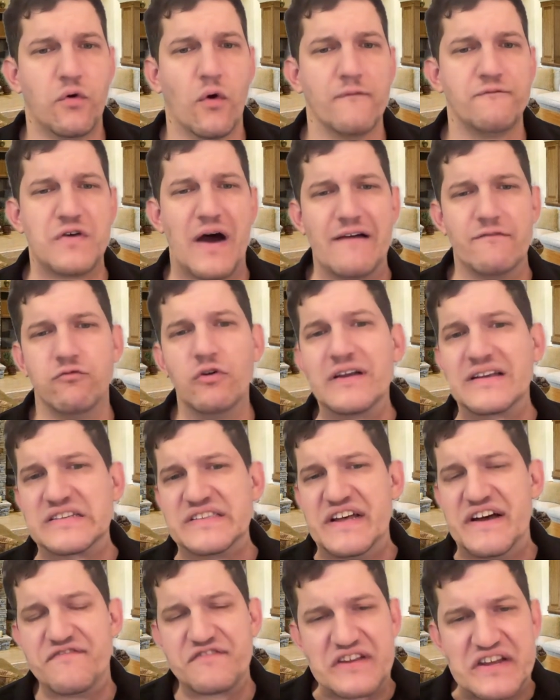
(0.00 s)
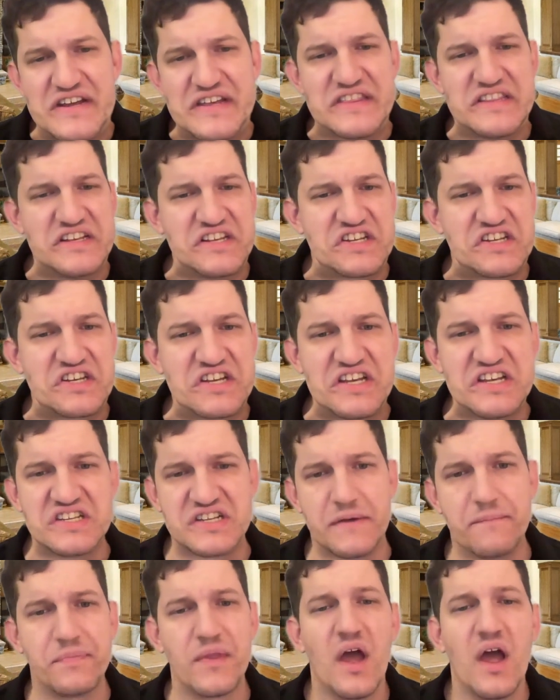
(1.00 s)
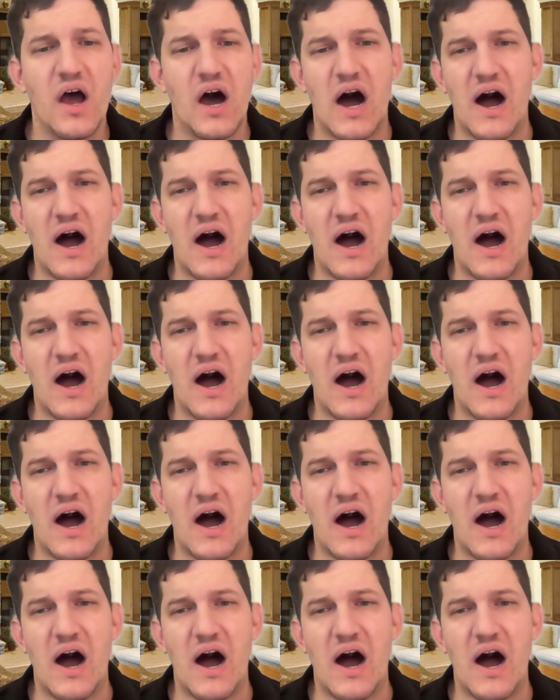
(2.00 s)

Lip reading: 4 or 5 weeks left in the season.